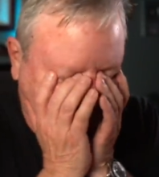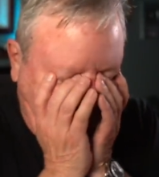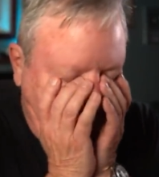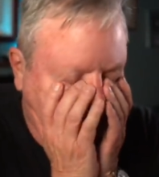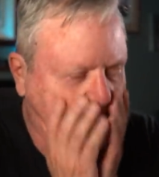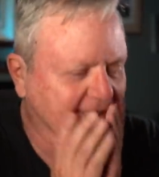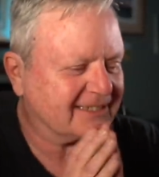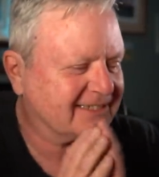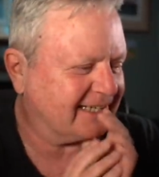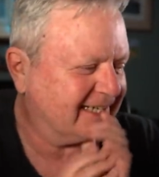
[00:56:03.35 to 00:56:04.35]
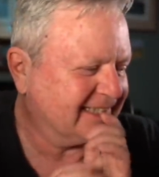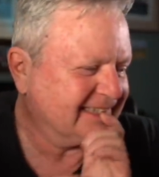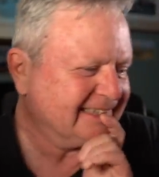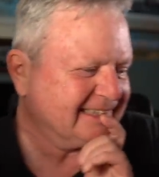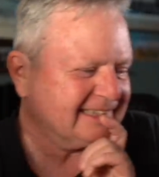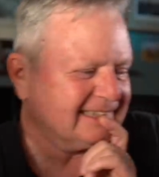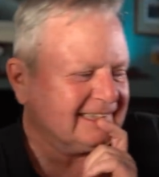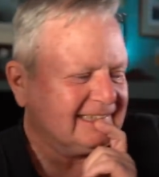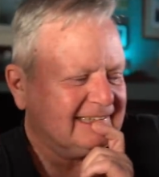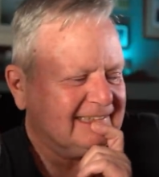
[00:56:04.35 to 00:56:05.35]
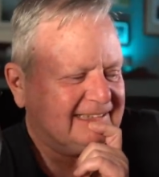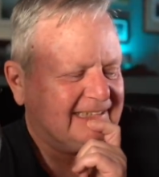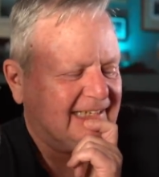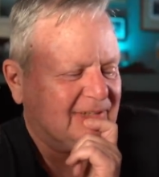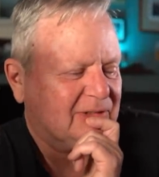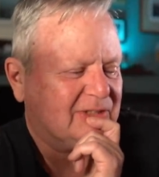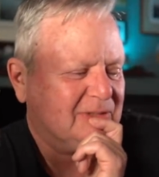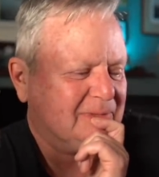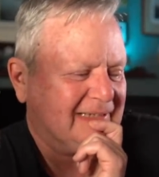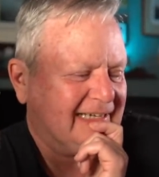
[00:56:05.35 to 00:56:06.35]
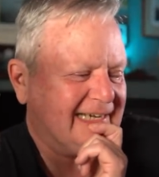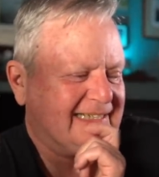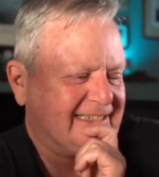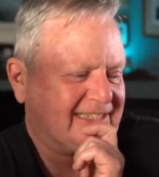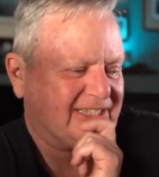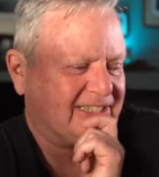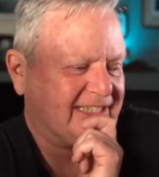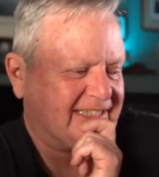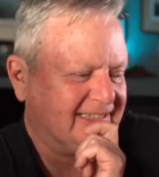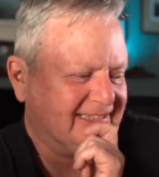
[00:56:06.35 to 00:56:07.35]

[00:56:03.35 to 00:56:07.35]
I keep on thinking, saying, gee, that looks good. Lighting, shit.